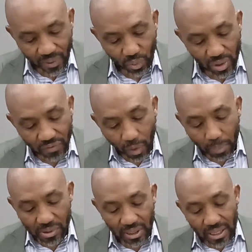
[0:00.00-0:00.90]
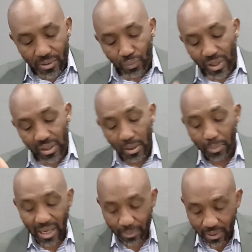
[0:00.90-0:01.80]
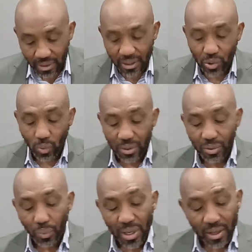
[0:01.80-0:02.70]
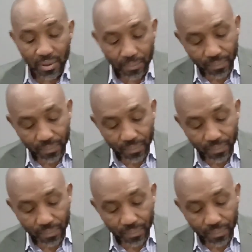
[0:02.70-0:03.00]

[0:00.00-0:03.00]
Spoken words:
24% read their Bible at least once a week,